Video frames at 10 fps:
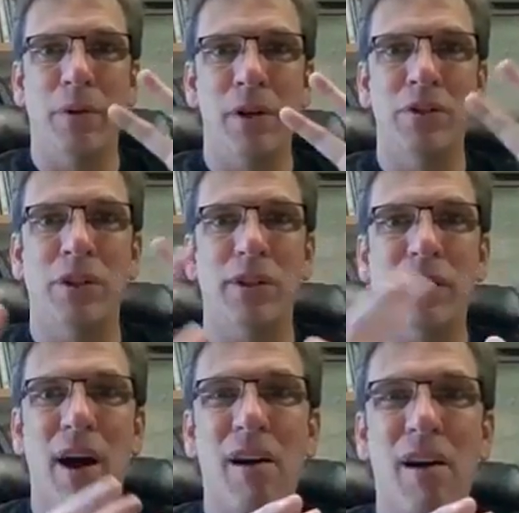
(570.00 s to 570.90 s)
look to
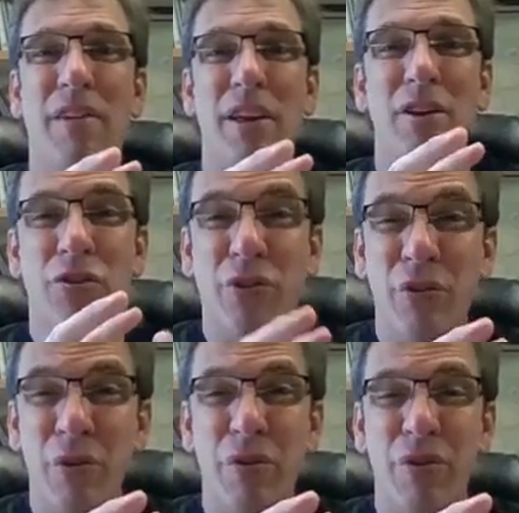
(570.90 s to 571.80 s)
love in
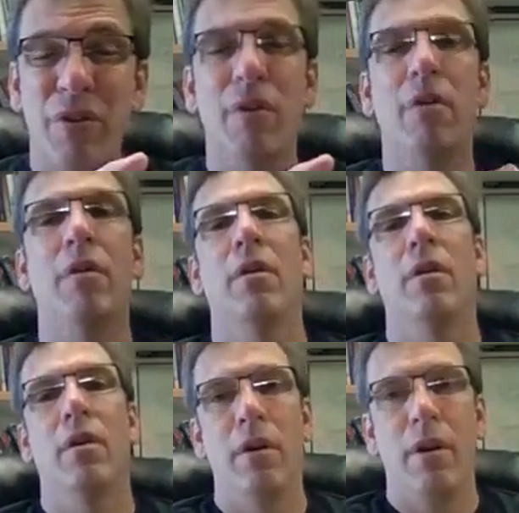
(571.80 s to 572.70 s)
truth
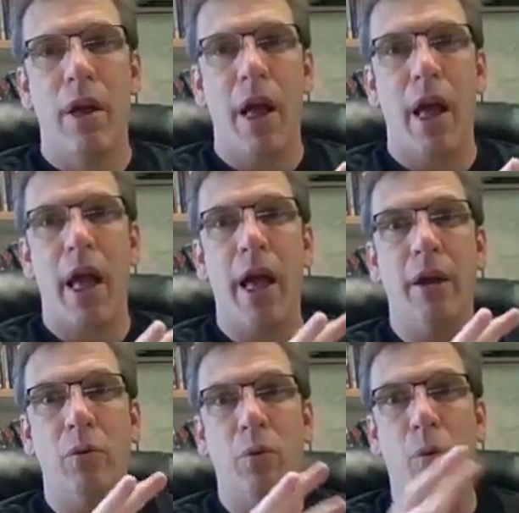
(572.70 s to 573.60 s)

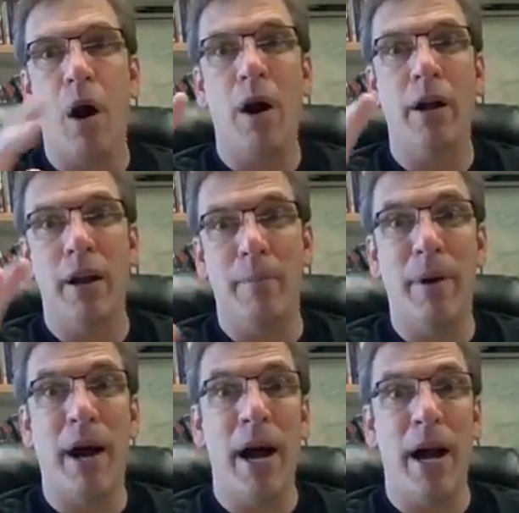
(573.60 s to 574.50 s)
and walk and
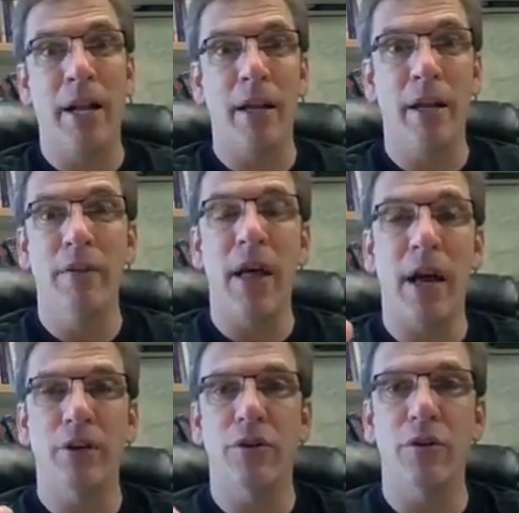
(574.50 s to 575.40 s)
abide in
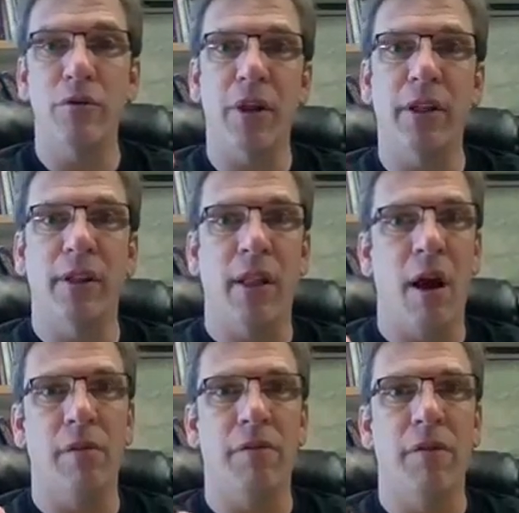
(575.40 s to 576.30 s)
that truth and
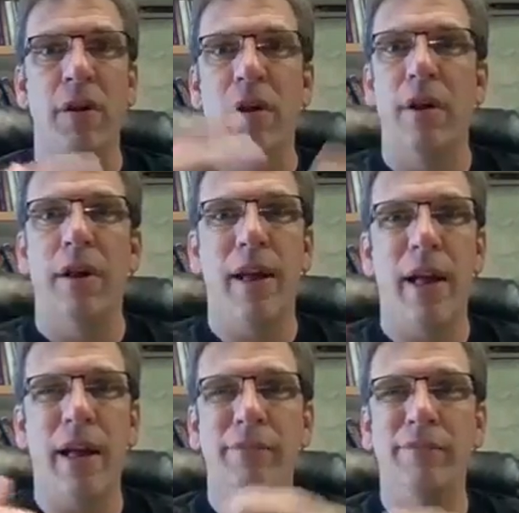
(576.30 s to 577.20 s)
love
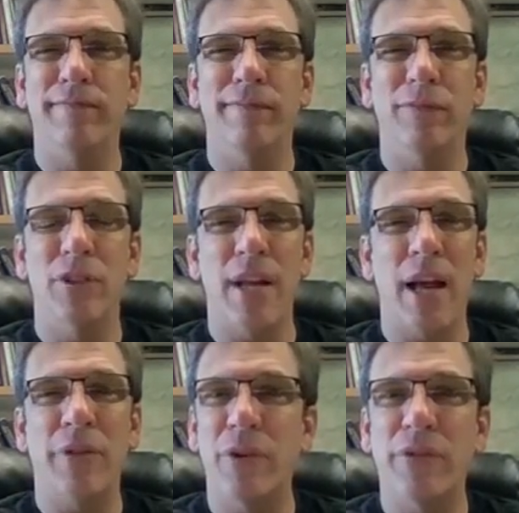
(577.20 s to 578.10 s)
and just
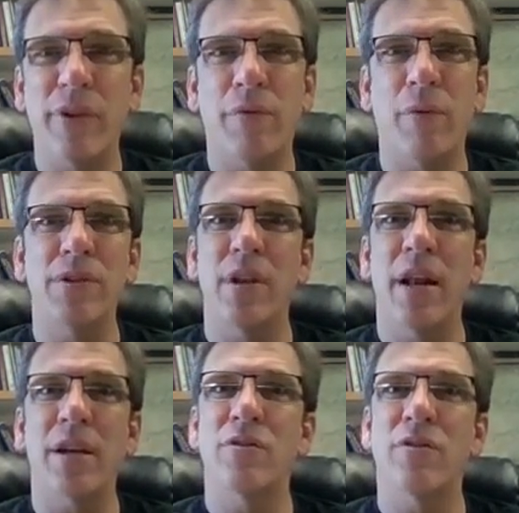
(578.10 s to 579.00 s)
ask yourself what's the
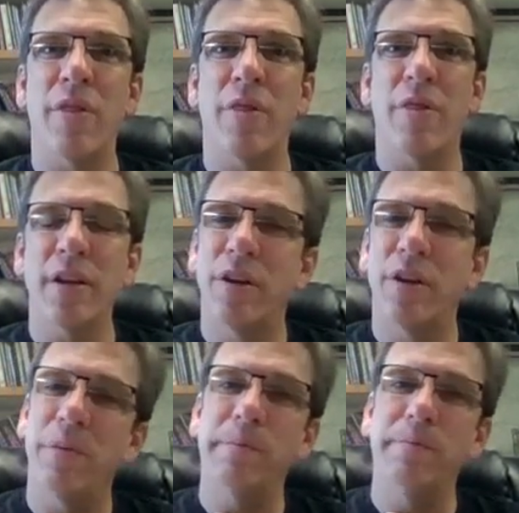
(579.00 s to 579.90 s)
next right thing to
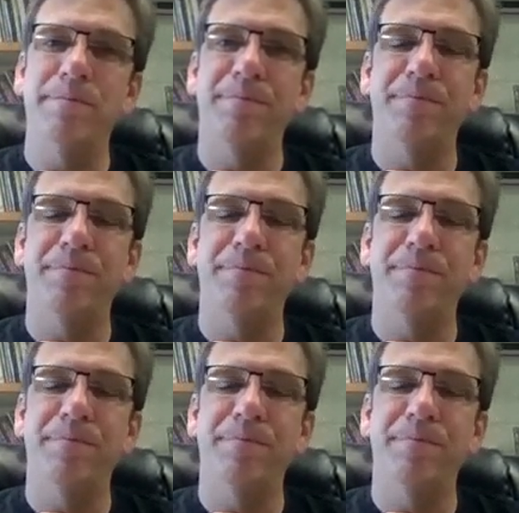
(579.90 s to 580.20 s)
do